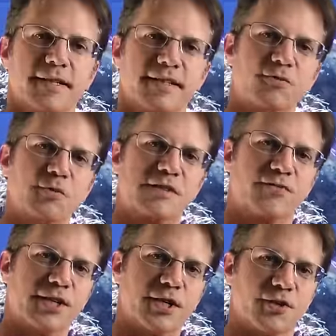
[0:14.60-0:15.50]
This week's
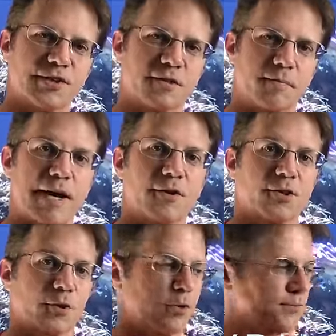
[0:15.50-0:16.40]
video is about
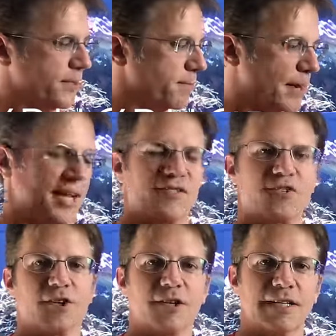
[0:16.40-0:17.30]
the Gryphon
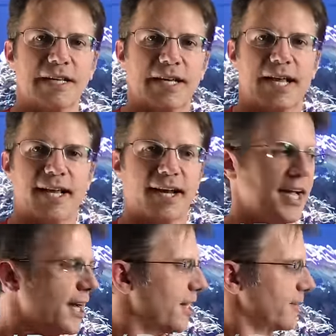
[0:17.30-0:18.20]
bandsaw, and
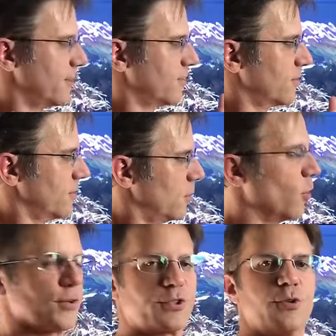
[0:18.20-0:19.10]
I got this
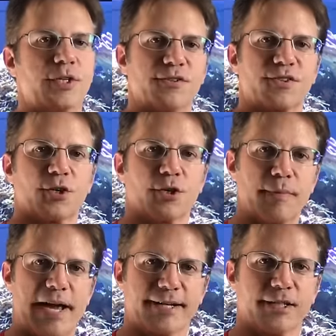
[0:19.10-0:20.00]
over two years ago at
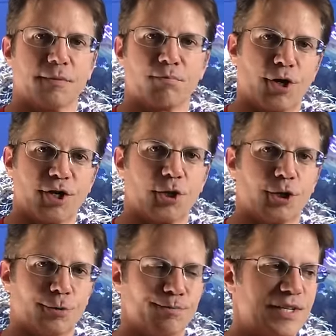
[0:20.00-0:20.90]
Macna, brought it
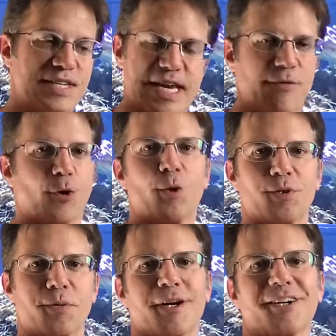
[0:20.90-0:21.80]
home, never
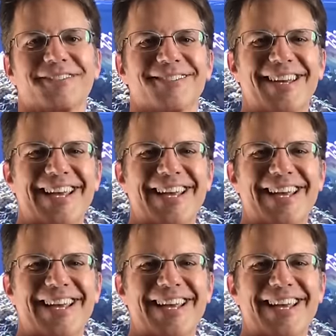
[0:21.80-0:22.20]
opened the box.